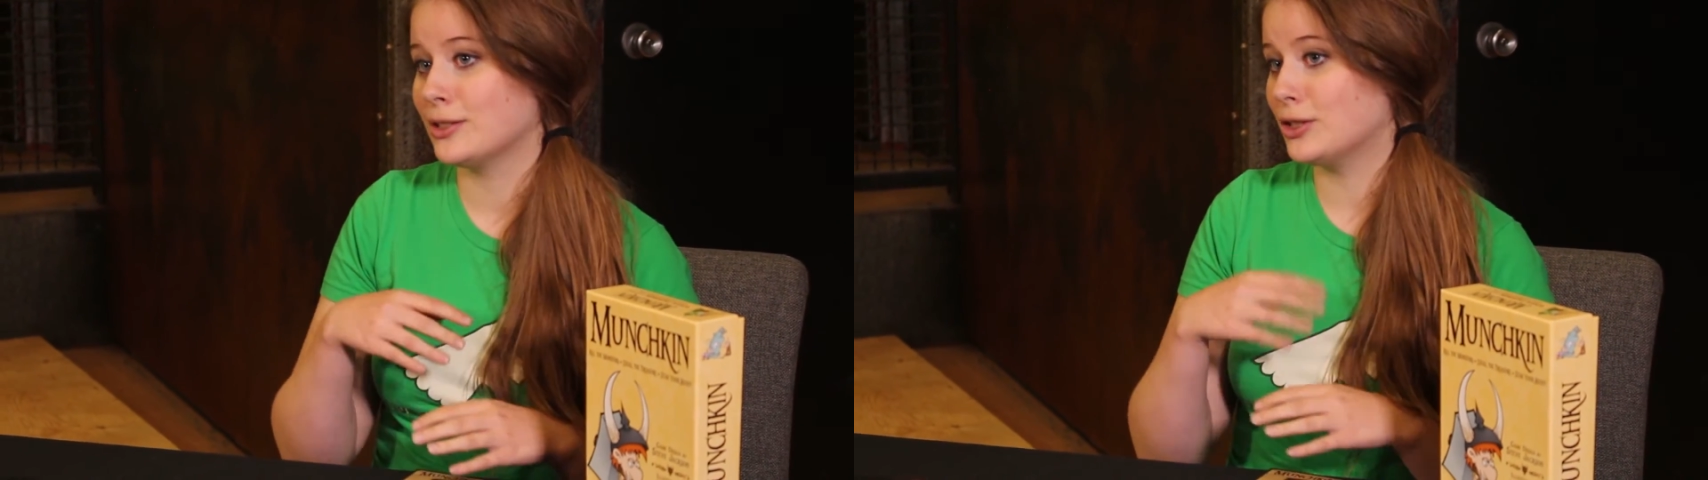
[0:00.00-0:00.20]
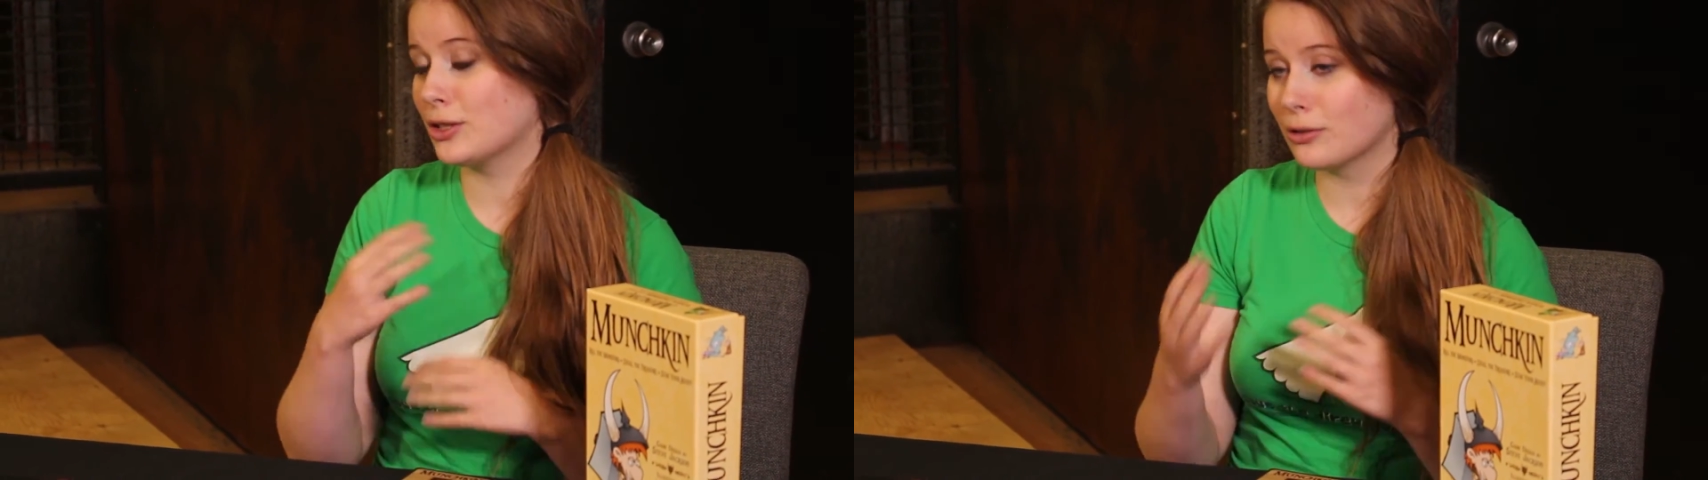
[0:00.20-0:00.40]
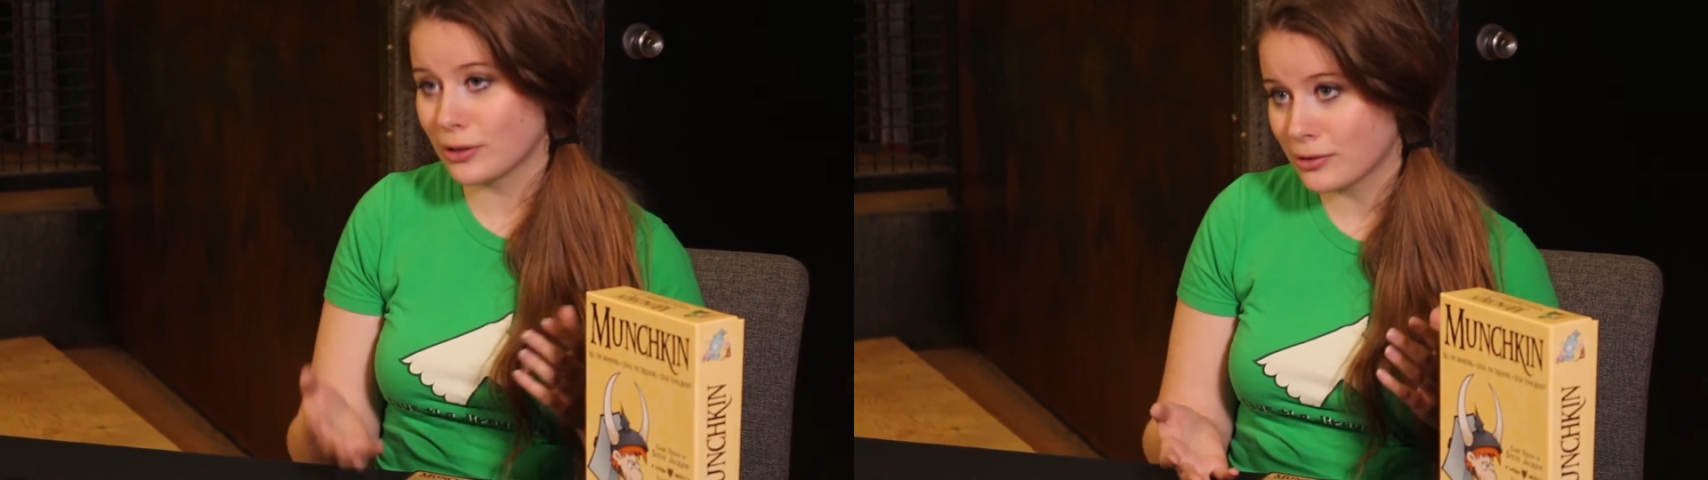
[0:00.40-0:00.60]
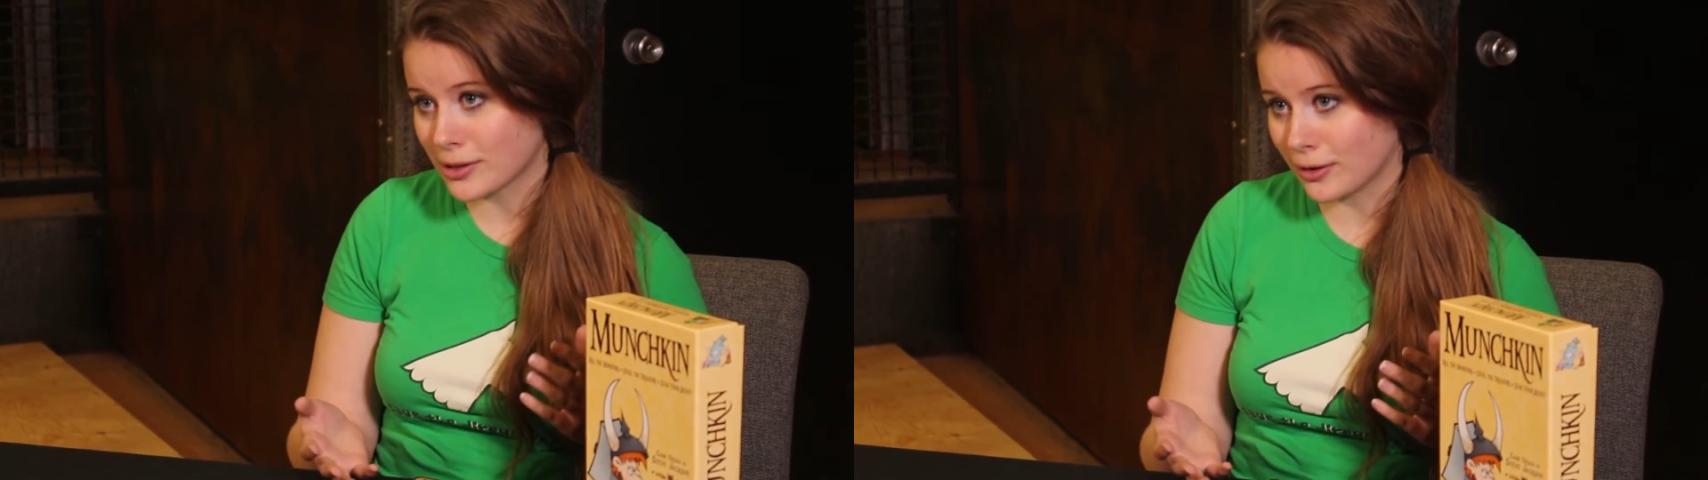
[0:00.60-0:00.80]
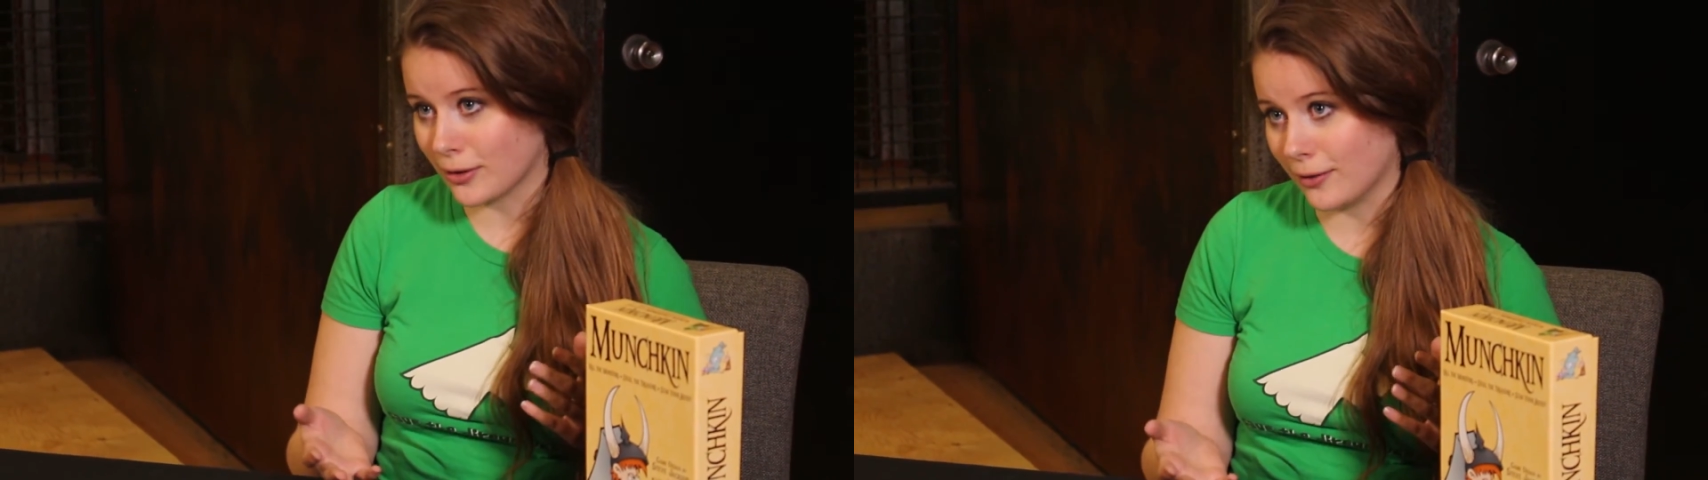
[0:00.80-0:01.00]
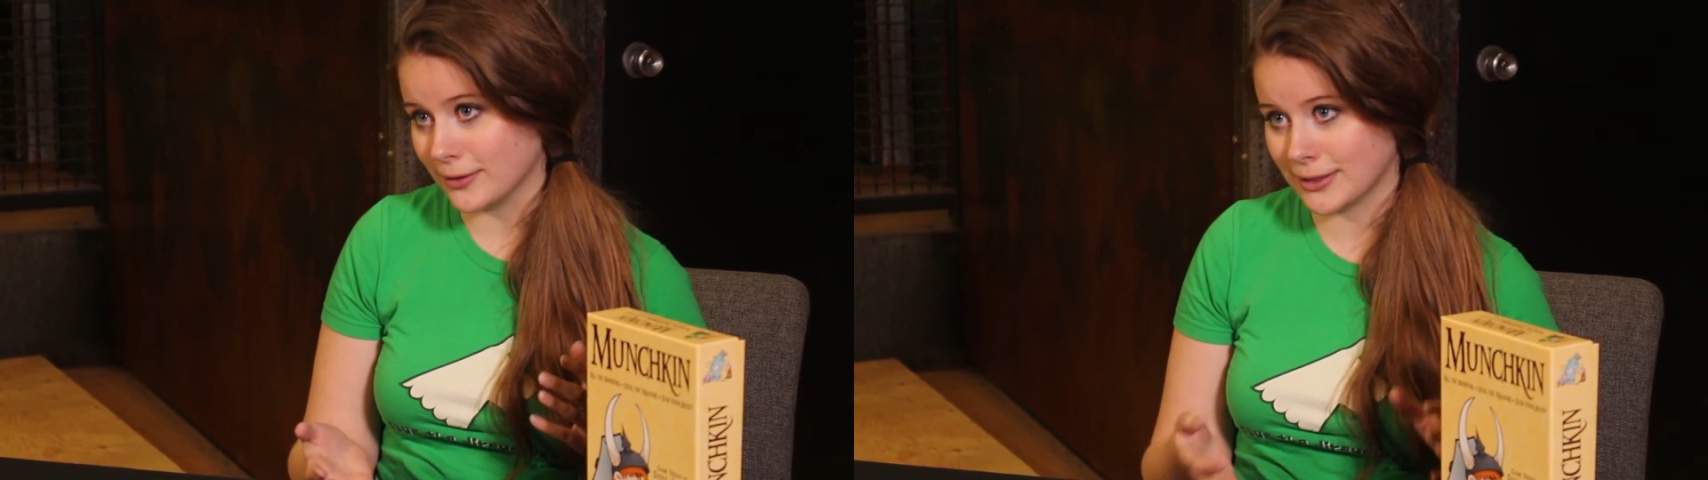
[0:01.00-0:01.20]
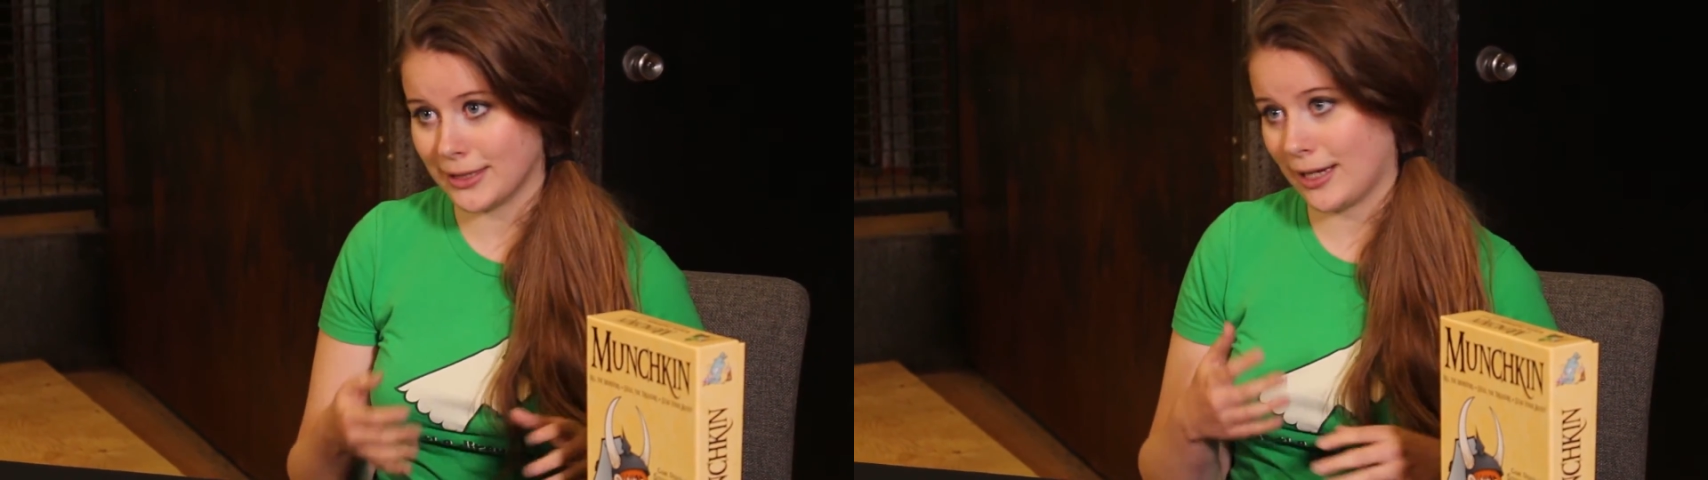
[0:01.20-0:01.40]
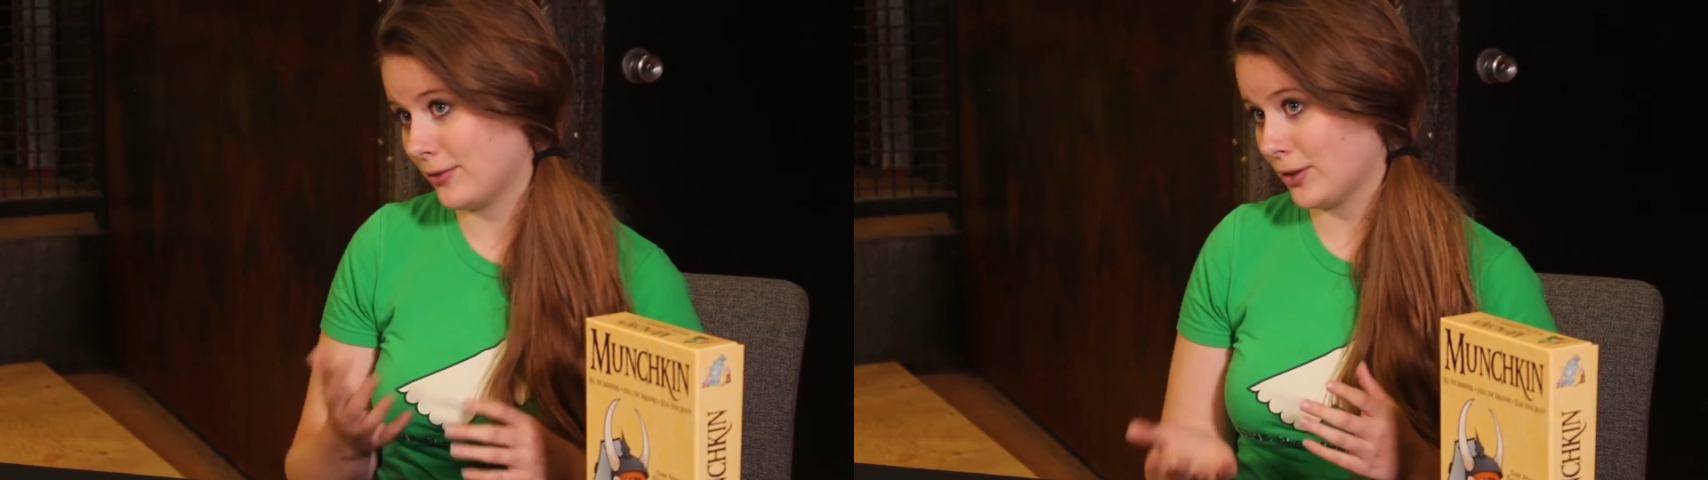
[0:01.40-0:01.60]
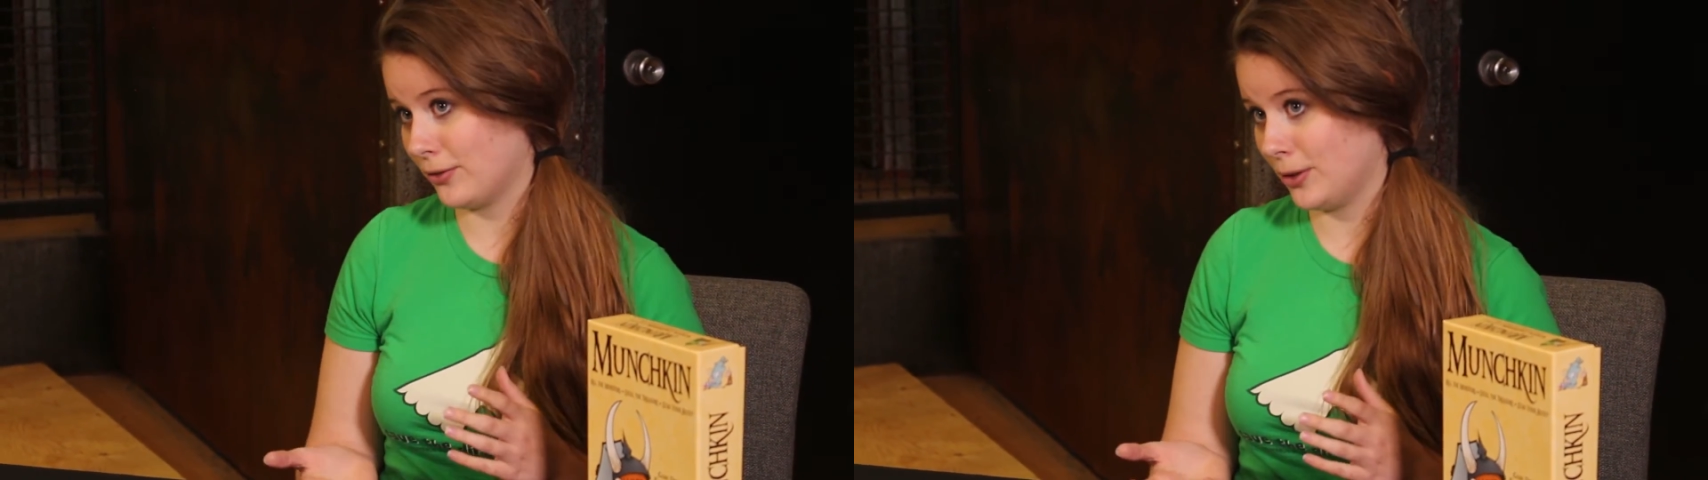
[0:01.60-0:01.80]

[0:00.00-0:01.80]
do lose their novelty after a